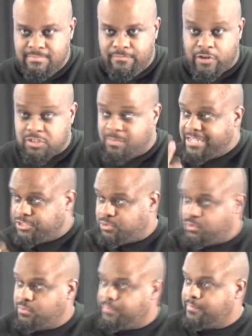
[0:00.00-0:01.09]
First major
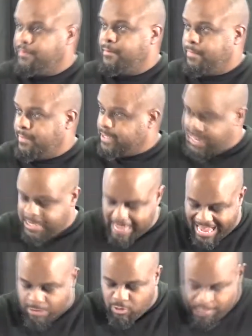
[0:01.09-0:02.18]
truth again,
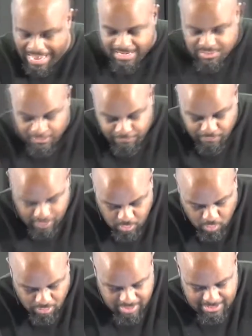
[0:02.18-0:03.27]
our bodies are for the
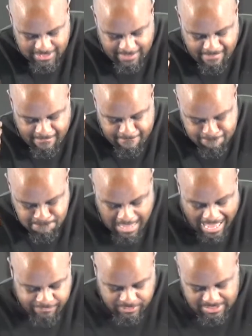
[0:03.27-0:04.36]
Lord,
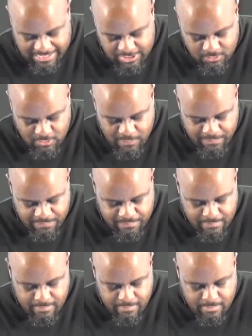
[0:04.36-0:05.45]
not for sexual
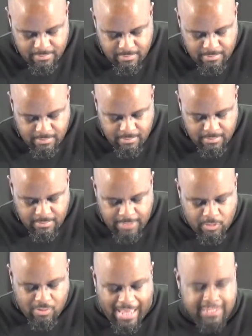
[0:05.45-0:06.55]

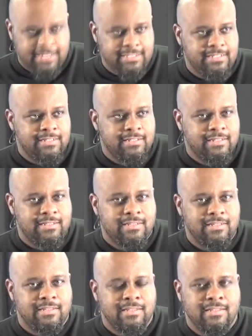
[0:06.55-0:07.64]
immorality.
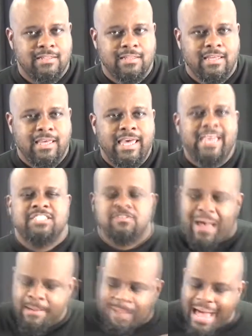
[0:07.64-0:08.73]
It's
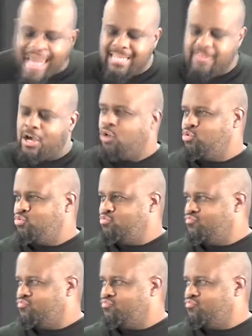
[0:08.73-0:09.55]
my body, though.